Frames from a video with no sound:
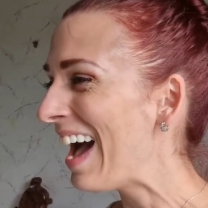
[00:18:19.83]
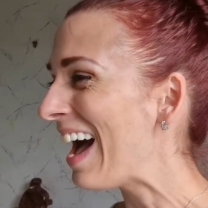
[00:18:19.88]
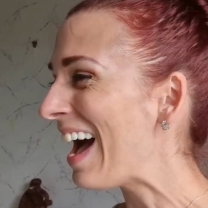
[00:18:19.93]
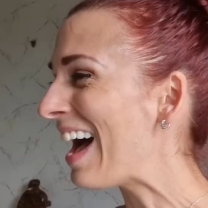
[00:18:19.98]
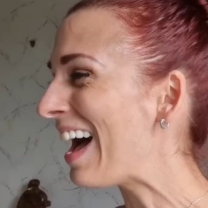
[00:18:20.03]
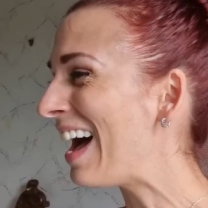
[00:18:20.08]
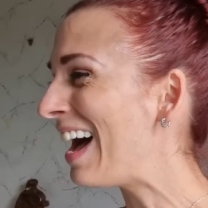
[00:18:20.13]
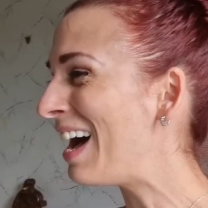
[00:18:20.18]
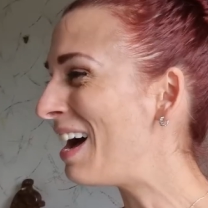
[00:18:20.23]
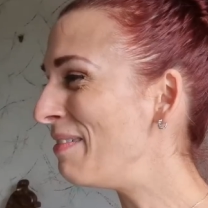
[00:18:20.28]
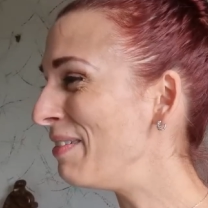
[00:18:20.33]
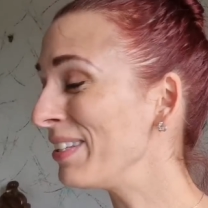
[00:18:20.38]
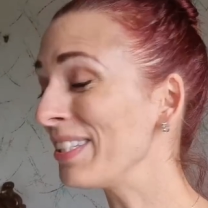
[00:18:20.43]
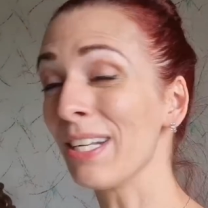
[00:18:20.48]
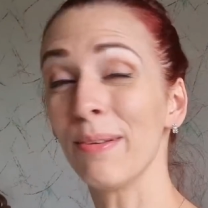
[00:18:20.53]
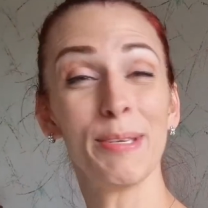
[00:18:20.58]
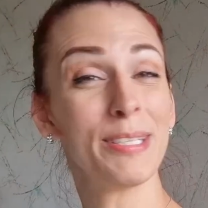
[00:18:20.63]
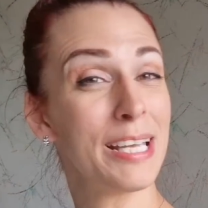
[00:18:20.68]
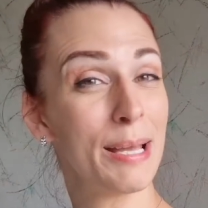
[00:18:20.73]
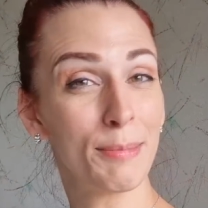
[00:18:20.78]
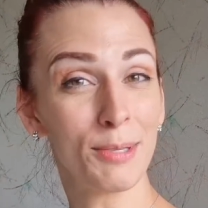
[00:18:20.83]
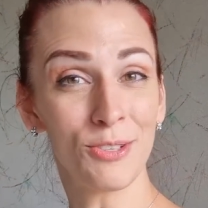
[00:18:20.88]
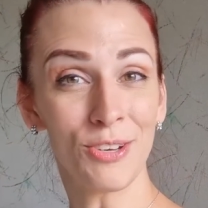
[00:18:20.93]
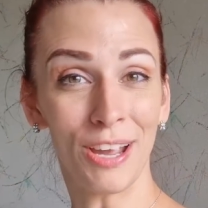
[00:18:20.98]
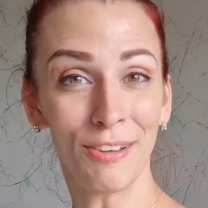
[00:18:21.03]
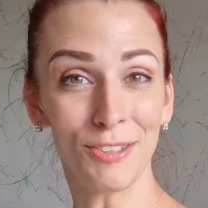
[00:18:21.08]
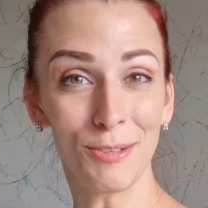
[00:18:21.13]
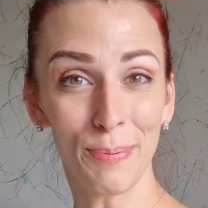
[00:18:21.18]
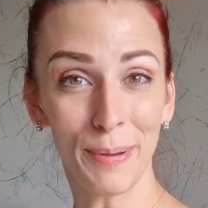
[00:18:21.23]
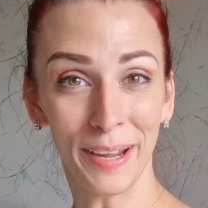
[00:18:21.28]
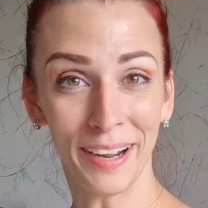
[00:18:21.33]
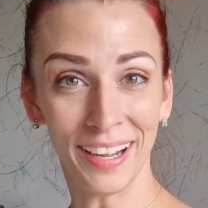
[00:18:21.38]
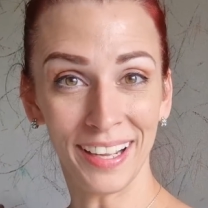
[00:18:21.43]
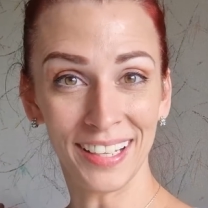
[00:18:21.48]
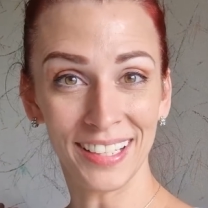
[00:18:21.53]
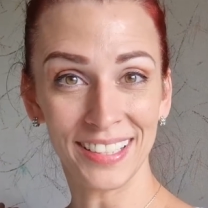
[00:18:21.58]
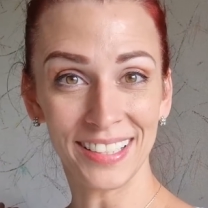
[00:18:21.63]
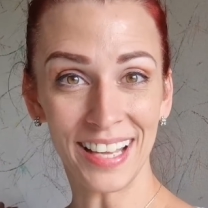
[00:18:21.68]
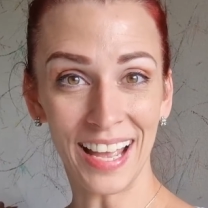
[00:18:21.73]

It's gonna be time to drive to Paris.